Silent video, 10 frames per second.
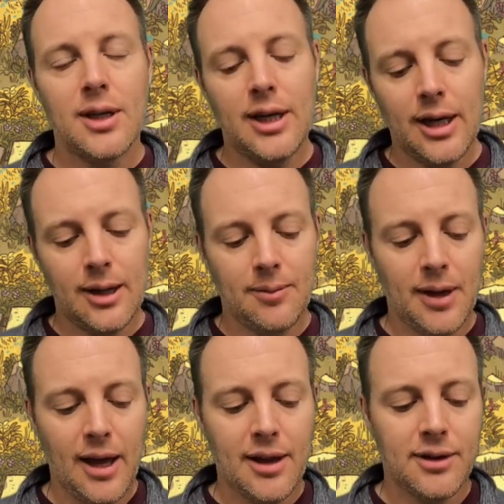
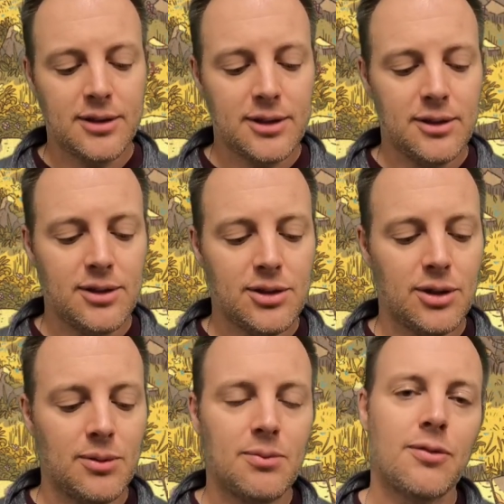And
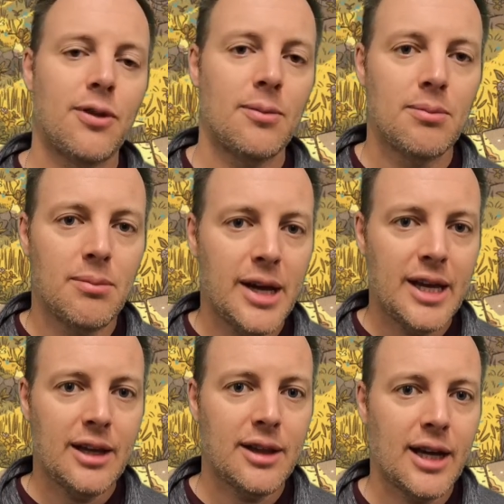so from
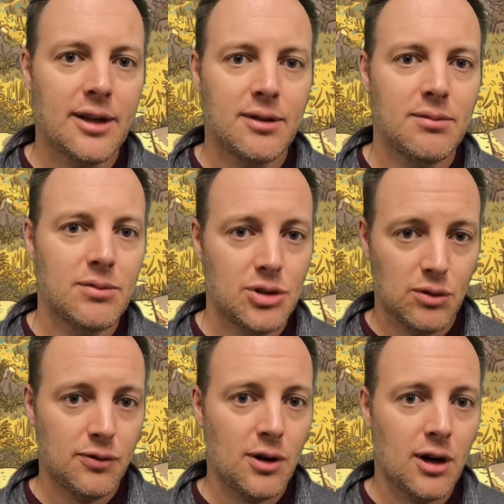making that
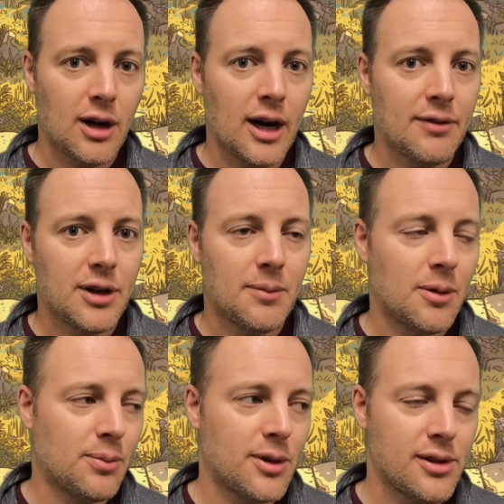so far, I've come
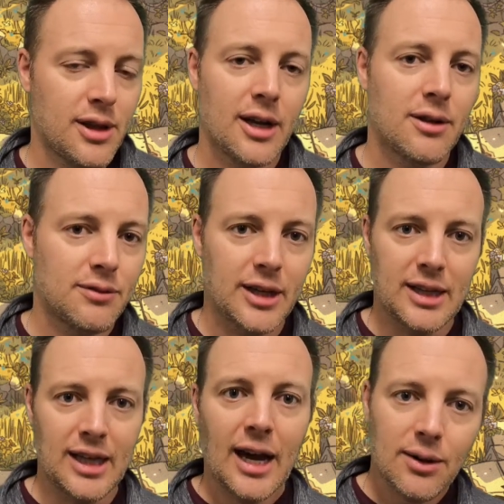up with kind of
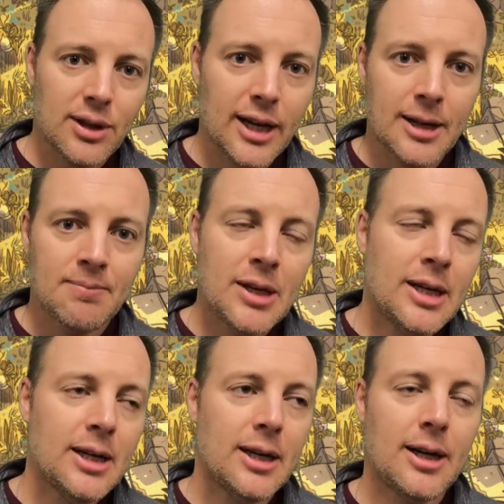like the outline
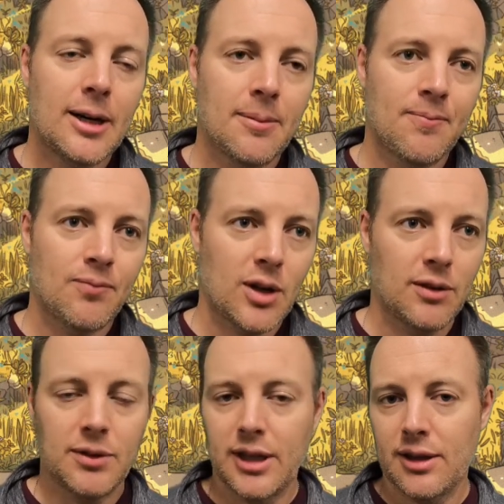
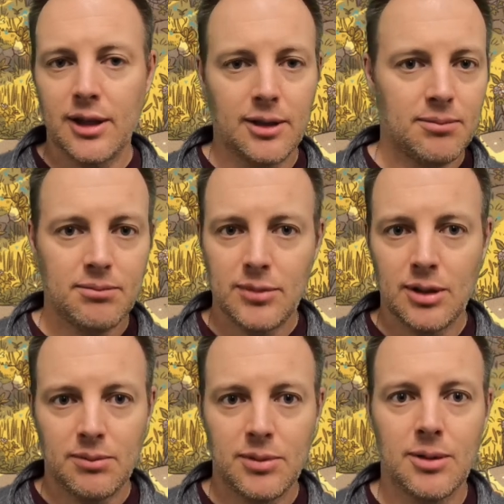of like
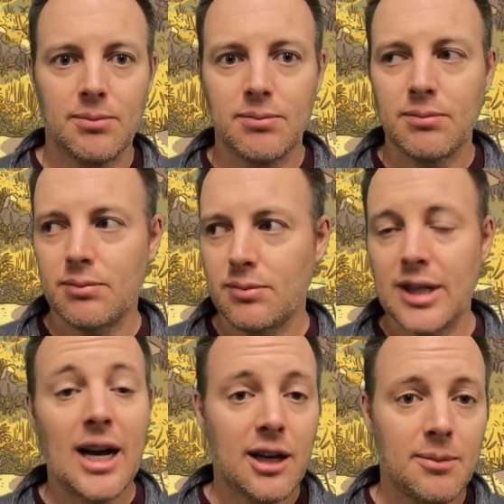the
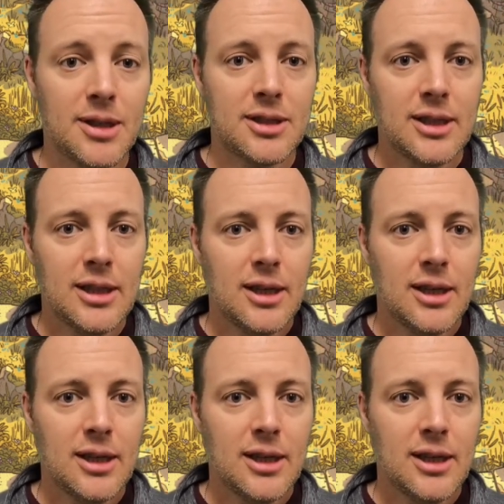document,